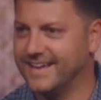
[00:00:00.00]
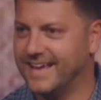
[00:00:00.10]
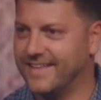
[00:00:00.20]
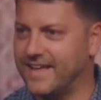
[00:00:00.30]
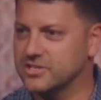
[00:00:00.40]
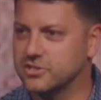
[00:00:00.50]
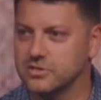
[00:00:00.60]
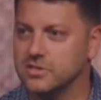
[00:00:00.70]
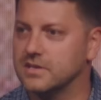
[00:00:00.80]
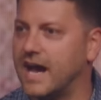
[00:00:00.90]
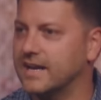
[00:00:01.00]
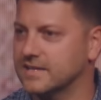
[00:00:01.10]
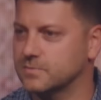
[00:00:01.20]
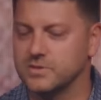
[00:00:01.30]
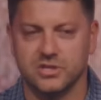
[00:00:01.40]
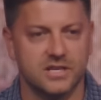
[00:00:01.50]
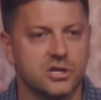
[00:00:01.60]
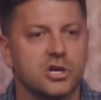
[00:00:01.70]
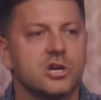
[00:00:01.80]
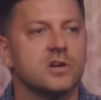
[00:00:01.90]
and that should unite us. We should
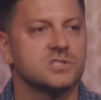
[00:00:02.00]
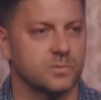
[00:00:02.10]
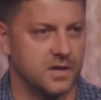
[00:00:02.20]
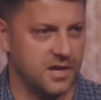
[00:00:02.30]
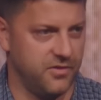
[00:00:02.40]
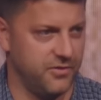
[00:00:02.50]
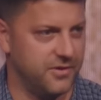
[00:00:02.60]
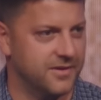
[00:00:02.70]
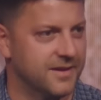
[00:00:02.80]
encourage one another.